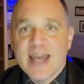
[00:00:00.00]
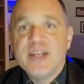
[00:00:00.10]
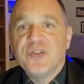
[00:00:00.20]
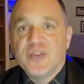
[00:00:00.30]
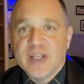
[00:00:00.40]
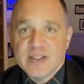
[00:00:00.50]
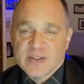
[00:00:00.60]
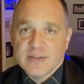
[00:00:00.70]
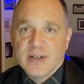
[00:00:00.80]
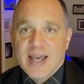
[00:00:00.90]
defeats
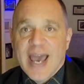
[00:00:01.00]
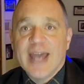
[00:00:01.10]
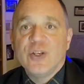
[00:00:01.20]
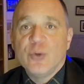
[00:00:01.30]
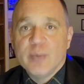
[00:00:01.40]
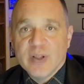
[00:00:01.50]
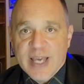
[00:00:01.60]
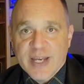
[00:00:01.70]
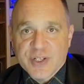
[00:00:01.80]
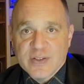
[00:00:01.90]
and
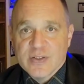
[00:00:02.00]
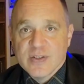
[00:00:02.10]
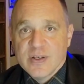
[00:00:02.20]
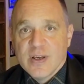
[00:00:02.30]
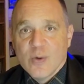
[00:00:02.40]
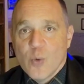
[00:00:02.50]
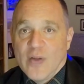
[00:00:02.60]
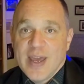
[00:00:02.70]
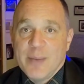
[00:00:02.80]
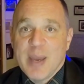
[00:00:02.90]
humiliations, while
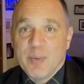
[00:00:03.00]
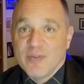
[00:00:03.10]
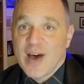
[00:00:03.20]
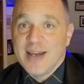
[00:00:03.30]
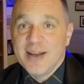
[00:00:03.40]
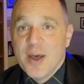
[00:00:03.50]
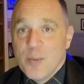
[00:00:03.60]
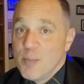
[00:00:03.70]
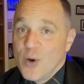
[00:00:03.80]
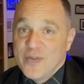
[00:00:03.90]
they may provide
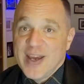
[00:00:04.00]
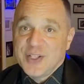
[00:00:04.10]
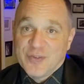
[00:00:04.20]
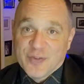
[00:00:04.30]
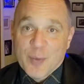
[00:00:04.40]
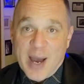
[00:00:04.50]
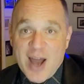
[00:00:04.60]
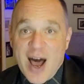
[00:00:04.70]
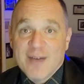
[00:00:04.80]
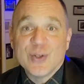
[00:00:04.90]
motivation for my
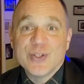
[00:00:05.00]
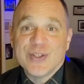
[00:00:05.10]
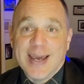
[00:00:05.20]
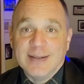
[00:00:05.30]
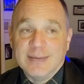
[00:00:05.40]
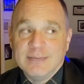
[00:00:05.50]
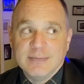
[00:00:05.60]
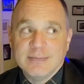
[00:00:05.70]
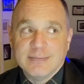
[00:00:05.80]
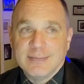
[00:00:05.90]
novels and
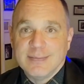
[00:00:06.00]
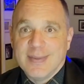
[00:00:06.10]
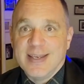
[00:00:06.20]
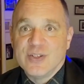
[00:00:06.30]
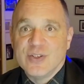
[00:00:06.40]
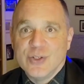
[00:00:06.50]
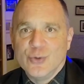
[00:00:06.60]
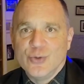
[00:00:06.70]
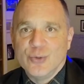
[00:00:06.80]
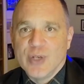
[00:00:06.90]
this
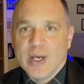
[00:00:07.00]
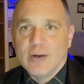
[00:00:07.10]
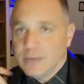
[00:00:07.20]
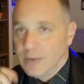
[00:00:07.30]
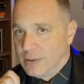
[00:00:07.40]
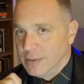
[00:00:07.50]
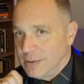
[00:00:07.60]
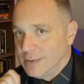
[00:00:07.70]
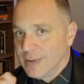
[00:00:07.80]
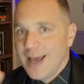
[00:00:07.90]
YouTube channel,
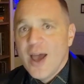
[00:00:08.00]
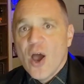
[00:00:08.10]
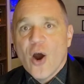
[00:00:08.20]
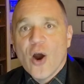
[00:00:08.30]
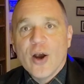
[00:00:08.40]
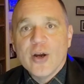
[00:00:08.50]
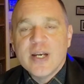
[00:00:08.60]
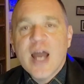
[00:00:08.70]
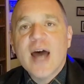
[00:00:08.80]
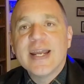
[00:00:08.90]
are
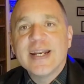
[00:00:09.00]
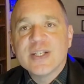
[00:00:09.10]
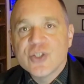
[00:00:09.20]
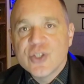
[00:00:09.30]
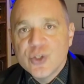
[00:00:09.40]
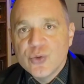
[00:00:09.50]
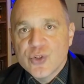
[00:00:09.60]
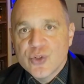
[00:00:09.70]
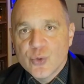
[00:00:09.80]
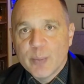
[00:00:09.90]
not an excuse
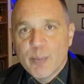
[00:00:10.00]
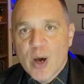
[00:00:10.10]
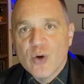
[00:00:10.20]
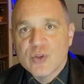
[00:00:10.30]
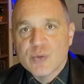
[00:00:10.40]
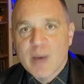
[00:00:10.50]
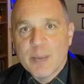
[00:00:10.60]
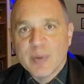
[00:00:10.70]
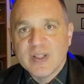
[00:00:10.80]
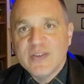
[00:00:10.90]
to impose my
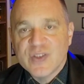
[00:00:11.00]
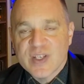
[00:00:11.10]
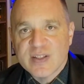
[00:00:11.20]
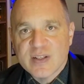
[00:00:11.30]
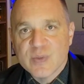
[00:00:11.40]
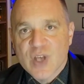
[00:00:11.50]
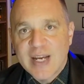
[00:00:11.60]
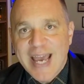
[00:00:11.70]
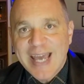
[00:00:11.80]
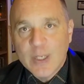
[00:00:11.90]
belief systems on
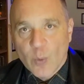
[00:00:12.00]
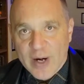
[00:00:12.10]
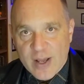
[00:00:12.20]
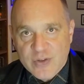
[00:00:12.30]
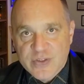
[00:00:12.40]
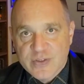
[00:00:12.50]
anyone else.